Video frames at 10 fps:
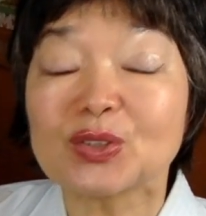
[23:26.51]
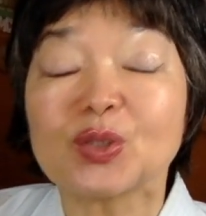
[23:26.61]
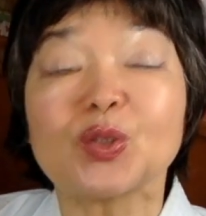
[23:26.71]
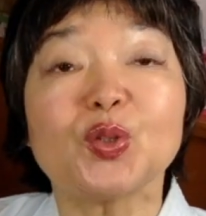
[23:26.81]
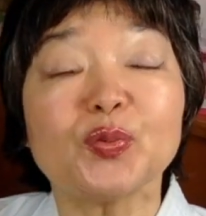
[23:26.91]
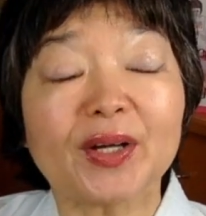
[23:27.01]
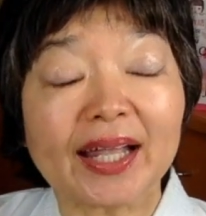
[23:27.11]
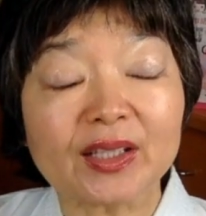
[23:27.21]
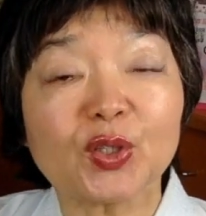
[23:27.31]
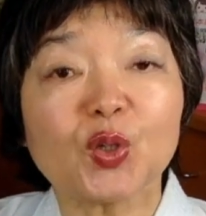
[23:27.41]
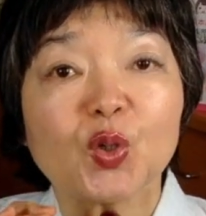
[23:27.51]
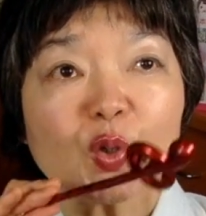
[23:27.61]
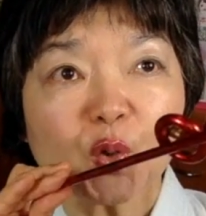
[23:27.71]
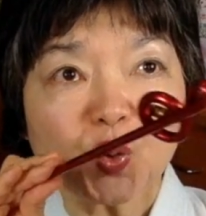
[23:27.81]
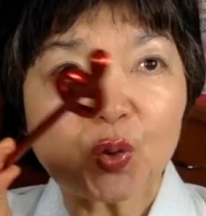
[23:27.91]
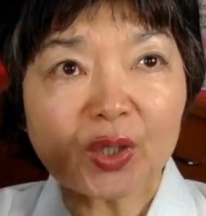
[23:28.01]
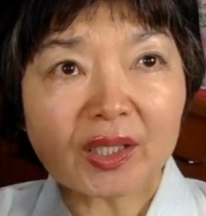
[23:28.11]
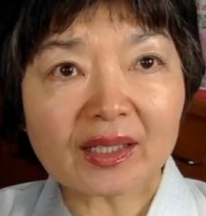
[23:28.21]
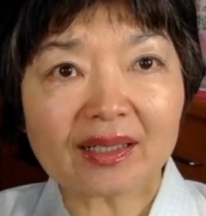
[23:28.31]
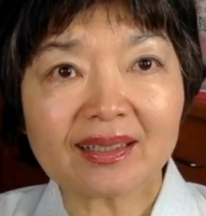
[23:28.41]
You've got
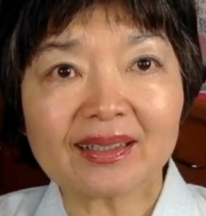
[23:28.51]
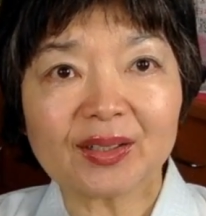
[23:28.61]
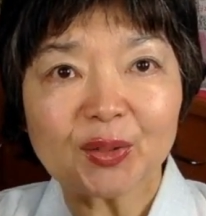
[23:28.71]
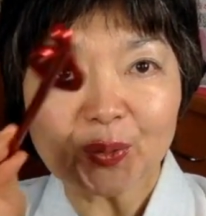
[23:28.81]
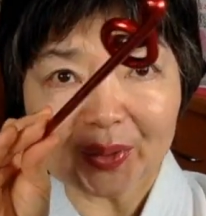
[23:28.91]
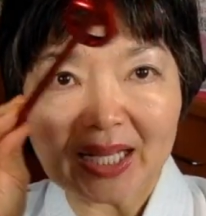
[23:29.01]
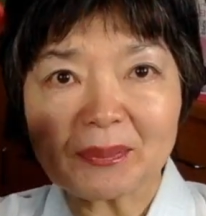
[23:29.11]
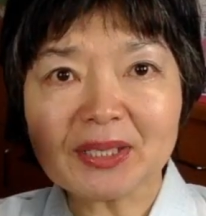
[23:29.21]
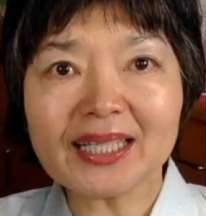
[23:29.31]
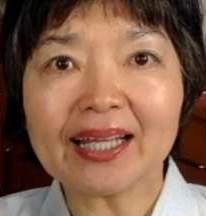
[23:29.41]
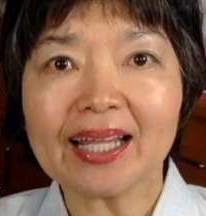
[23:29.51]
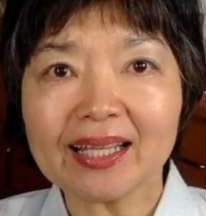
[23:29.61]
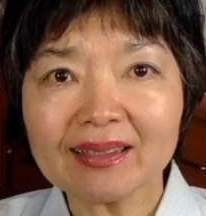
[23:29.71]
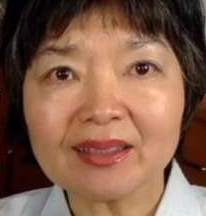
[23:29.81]
your Kamidana.